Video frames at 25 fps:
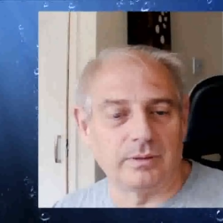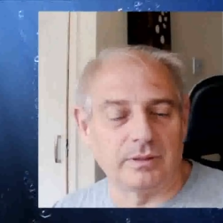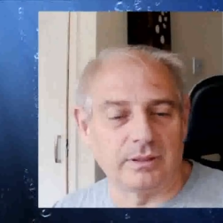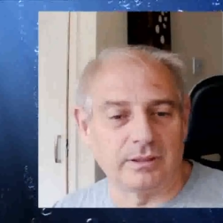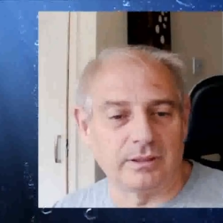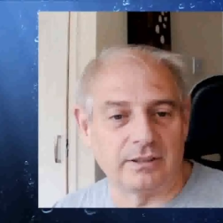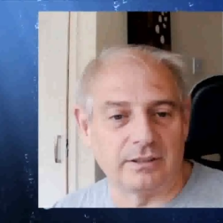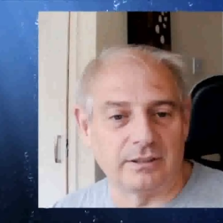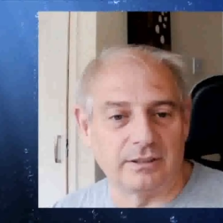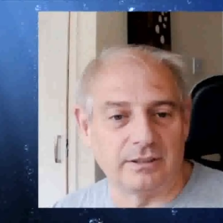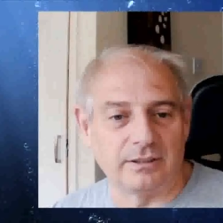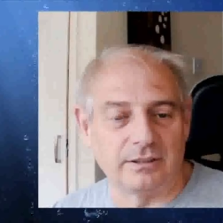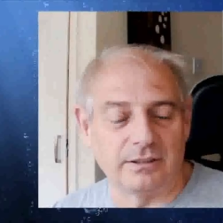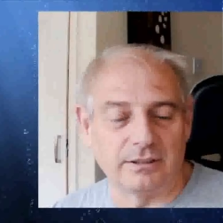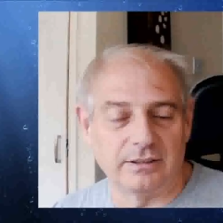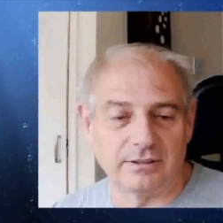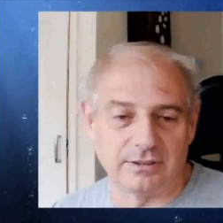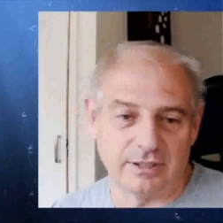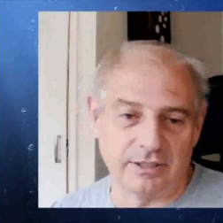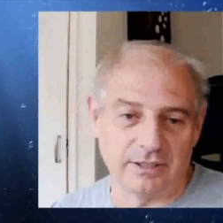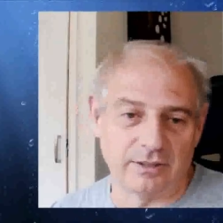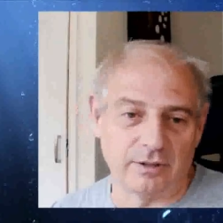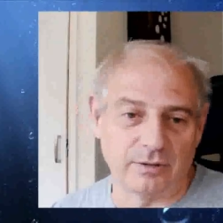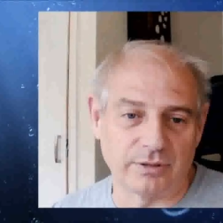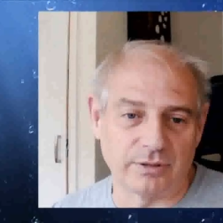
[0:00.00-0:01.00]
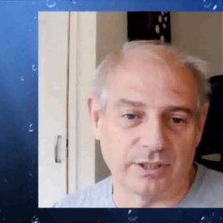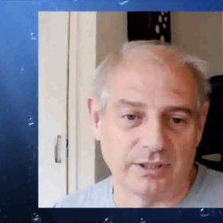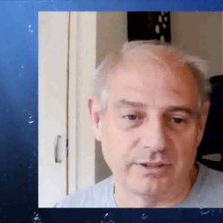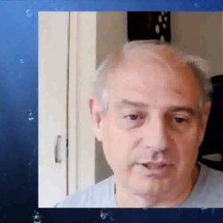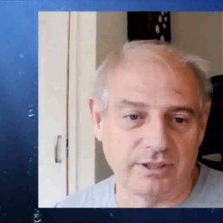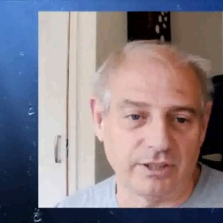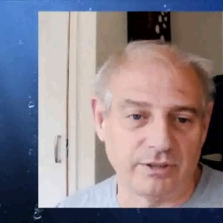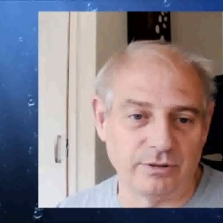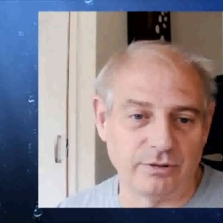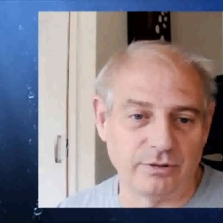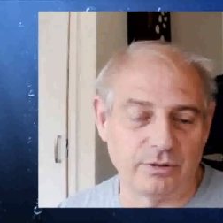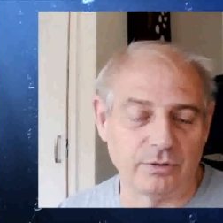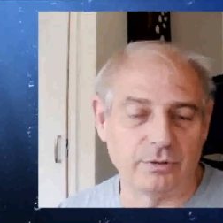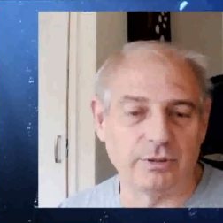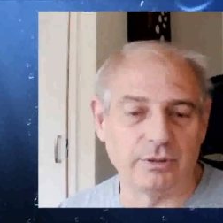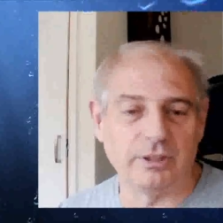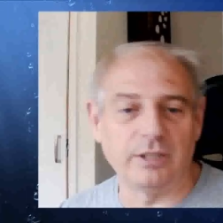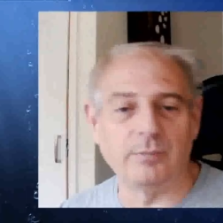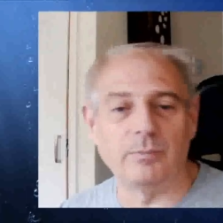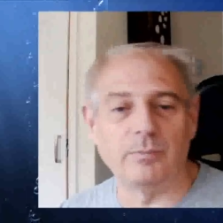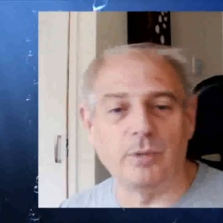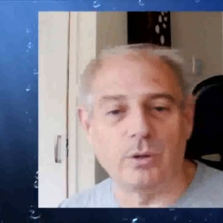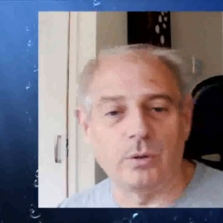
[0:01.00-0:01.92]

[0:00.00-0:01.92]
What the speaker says: Then I'll continue doing them.